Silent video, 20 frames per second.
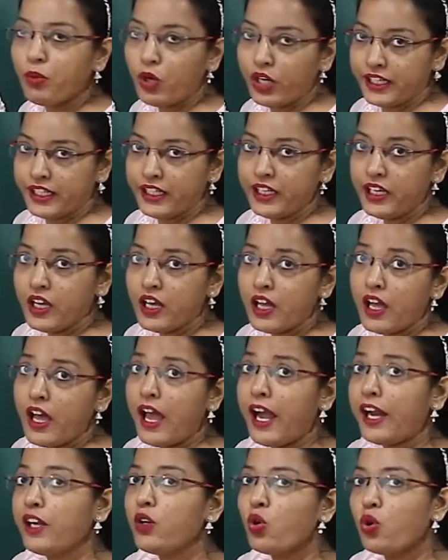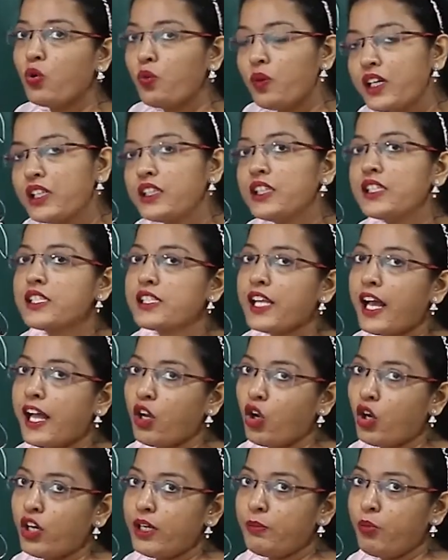body, and over this
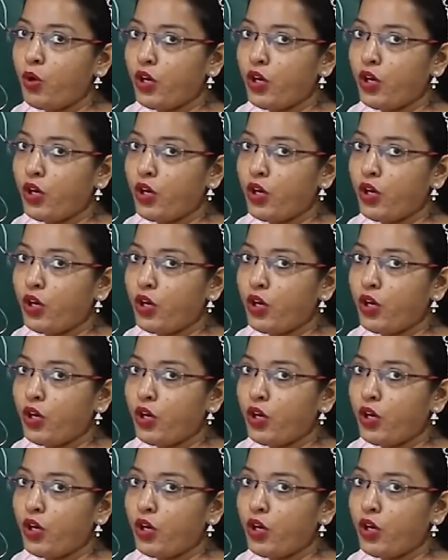thyroid